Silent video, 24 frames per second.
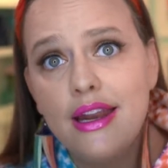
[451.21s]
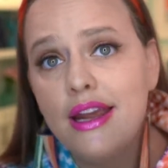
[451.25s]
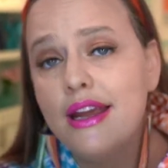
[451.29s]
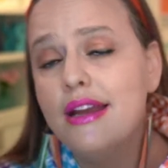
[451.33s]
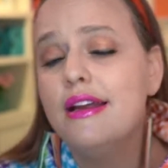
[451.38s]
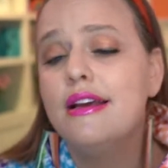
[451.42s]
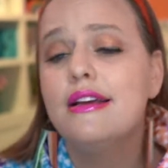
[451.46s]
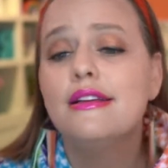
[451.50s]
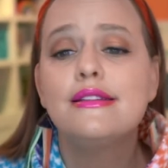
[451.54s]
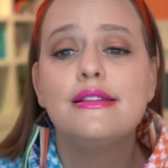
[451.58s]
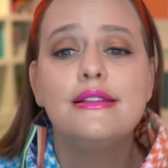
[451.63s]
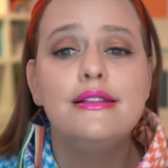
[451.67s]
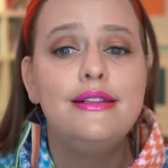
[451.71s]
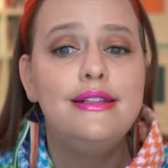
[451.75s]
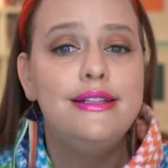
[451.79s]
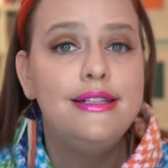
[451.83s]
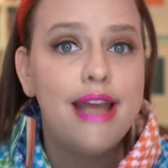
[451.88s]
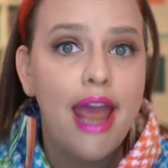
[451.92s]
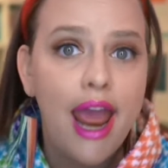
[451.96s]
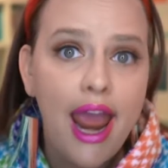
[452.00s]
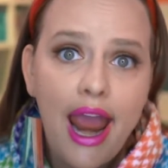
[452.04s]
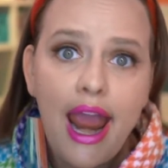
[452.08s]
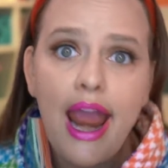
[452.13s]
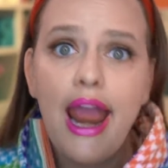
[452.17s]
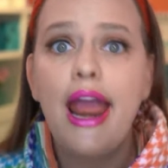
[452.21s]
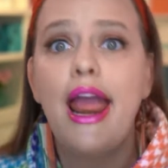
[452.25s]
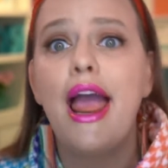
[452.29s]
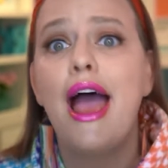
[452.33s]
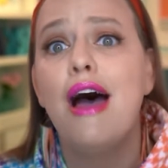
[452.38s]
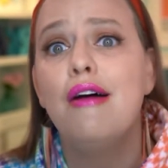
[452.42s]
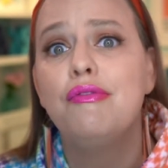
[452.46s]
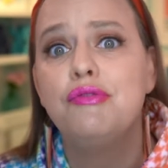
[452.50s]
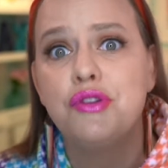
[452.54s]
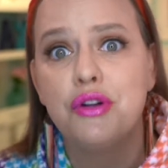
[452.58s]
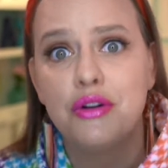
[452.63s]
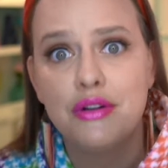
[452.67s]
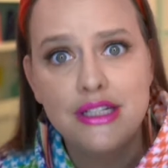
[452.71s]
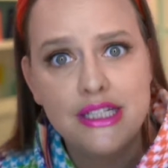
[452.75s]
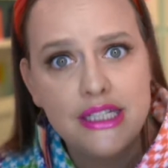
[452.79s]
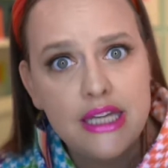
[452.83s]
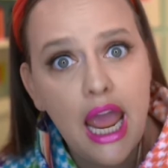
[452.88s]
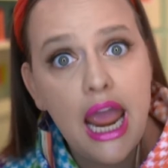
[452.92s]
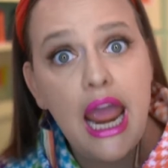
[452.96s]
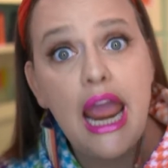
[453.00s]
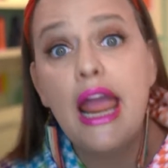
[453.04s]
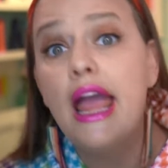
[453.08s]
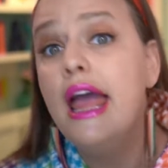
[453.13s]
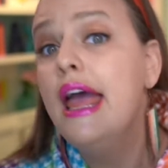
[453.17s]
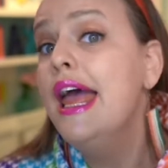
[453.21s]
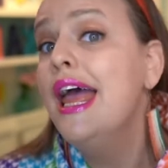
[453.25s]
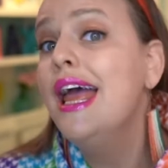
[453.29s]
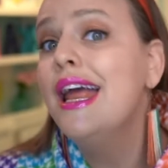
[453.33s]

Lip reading: It is day after day,